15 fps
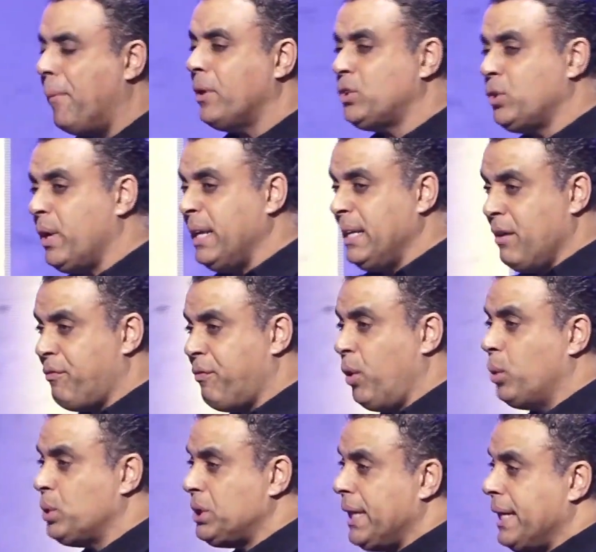in the
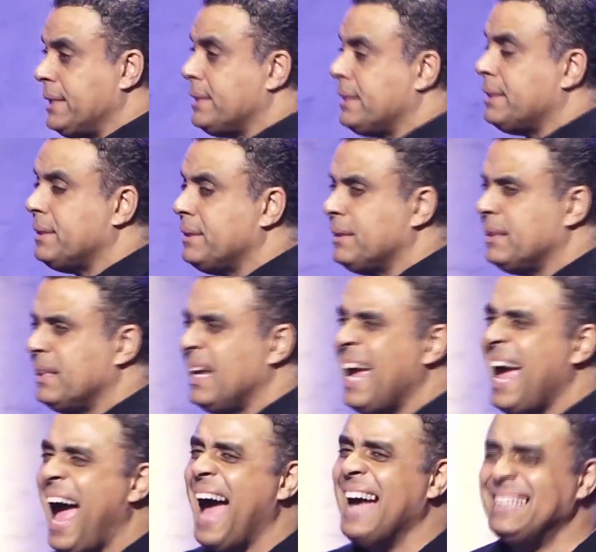flow church. I